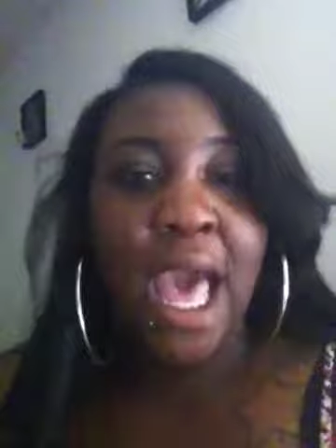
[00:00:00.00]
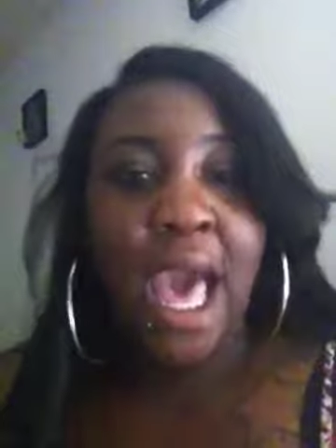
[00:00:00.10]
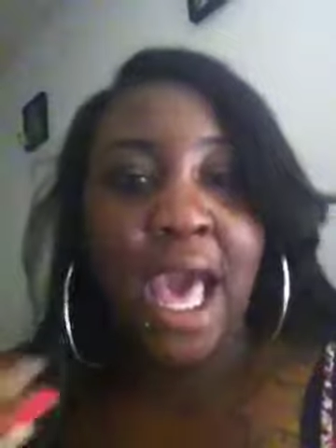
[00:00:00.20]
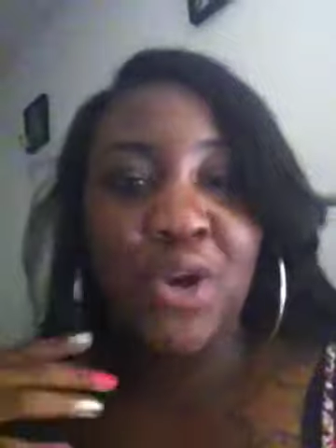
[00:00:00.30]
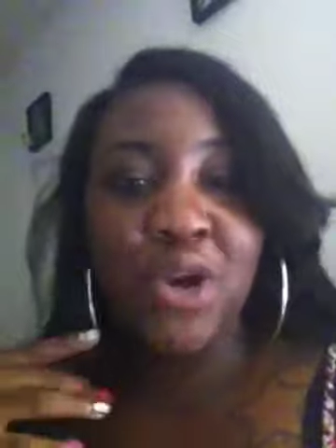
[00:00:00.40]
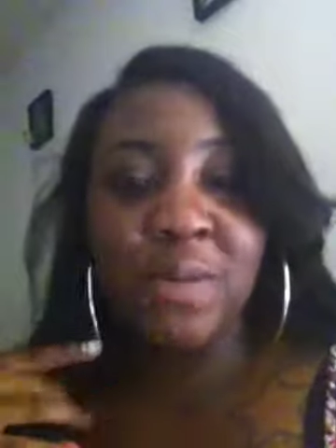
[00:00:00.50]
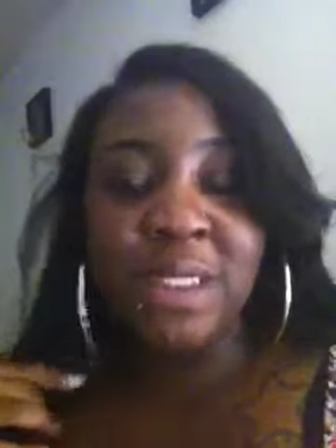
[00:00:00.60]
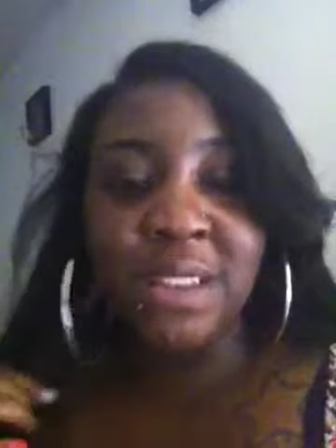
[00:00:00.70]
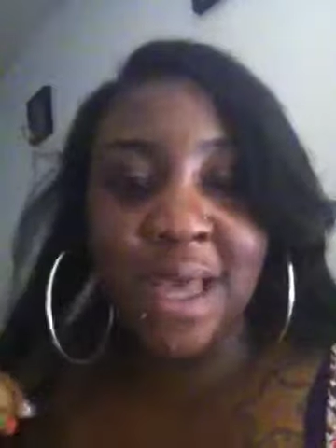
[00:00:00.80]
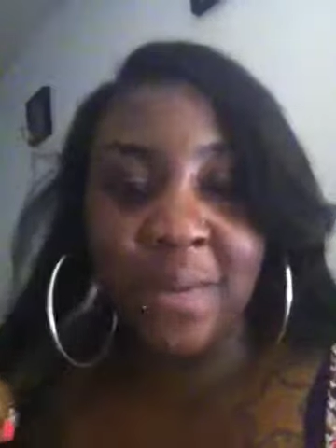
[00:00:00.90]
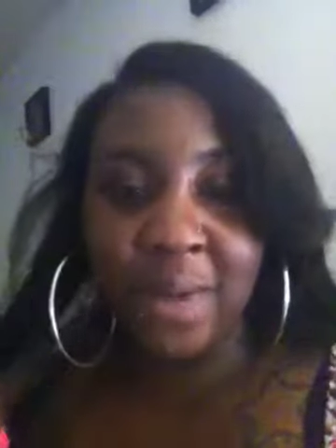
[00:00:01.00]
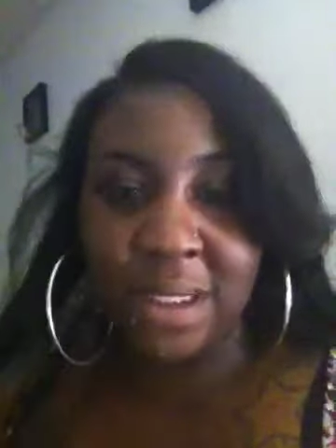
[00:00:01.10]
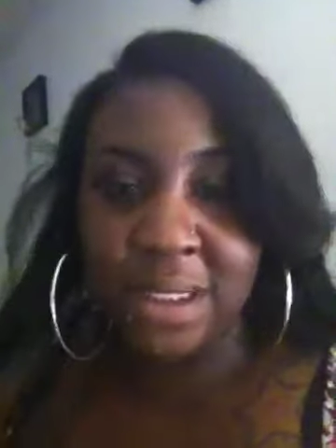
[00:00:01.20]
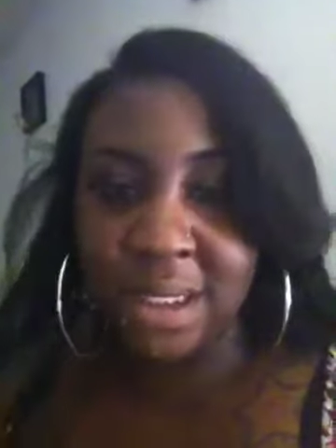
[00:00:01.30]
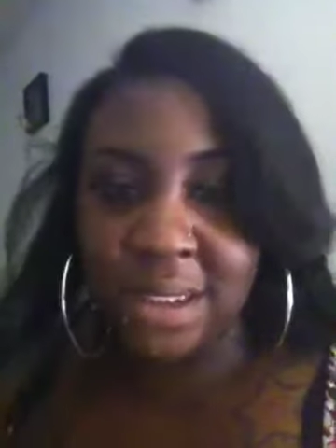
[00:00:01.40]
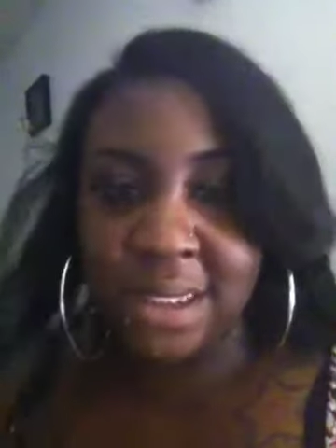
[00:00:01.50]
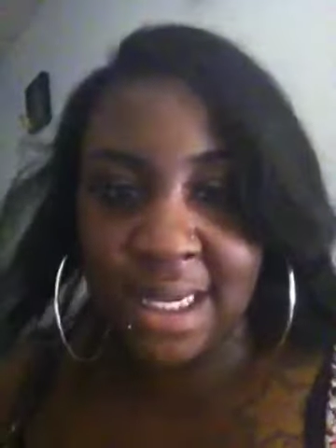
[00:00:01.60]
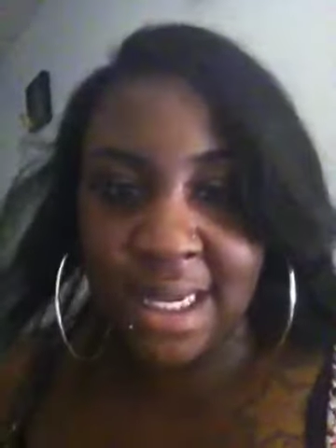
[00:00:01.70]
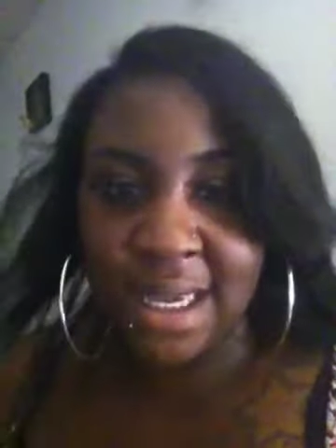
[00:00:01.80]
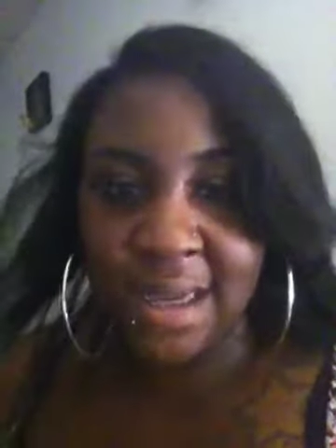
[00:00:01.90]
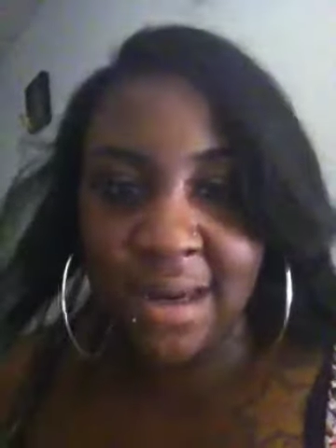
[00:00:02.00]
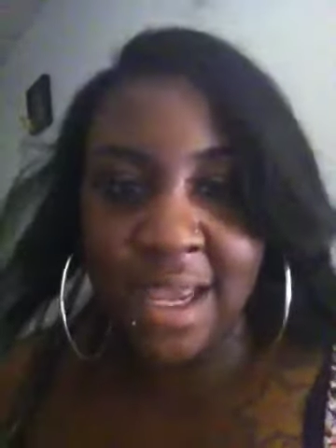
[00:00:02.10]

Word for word: I normally stop at 16,